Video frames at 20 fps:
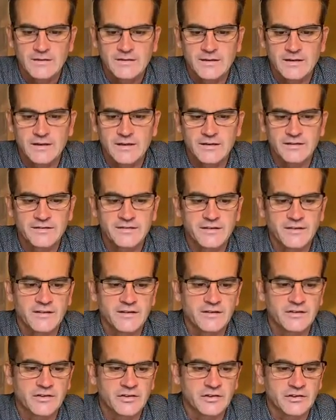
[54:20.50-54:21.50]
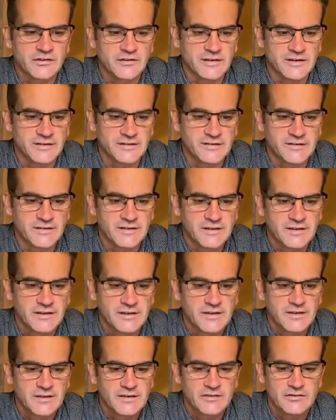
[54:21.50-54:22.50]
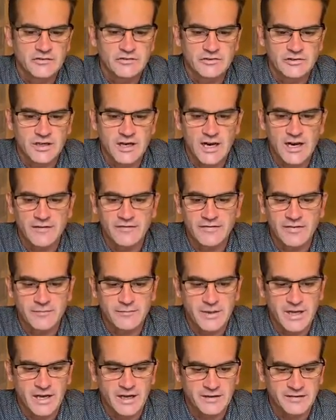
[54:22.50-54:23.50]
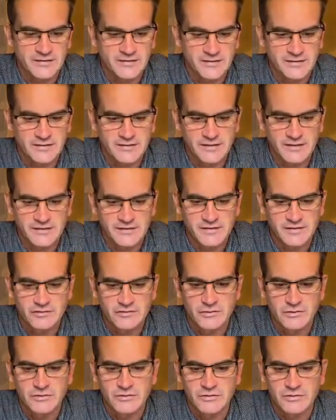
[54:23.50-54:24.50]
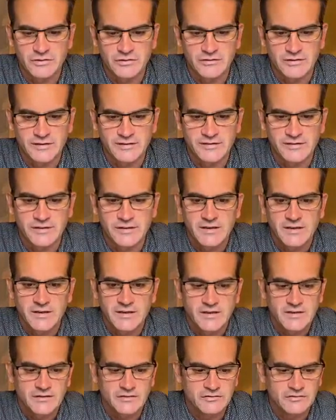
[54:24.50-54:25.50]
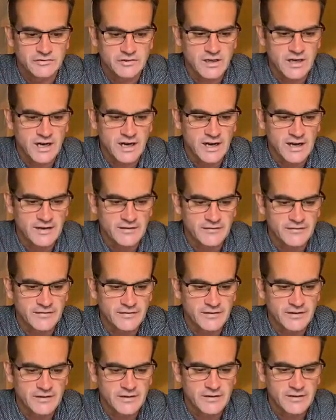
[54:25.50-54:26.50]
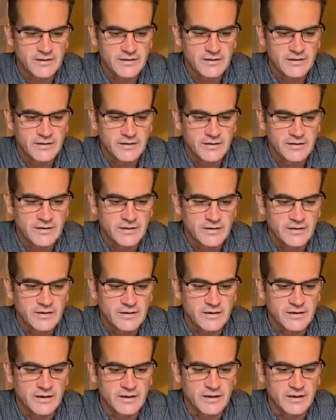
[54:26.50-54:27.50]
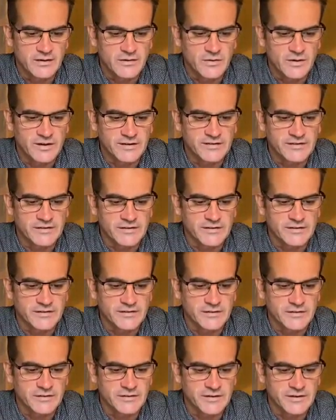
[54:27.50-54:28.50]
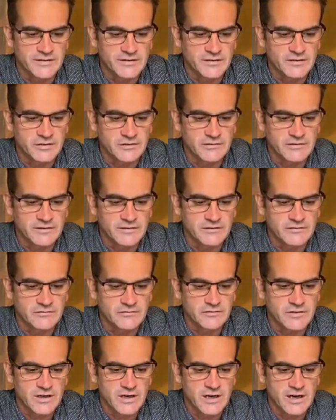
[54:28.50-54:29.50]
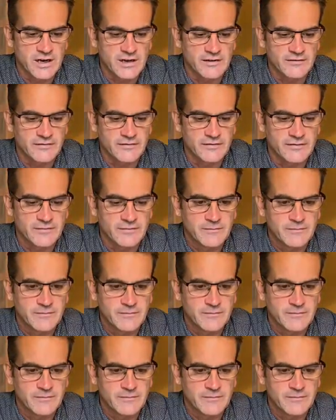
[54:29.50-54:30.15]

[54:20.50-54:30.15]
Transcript: does the tourist drive the bus? Does the tourist drive? Uh, question. So does the tourist drive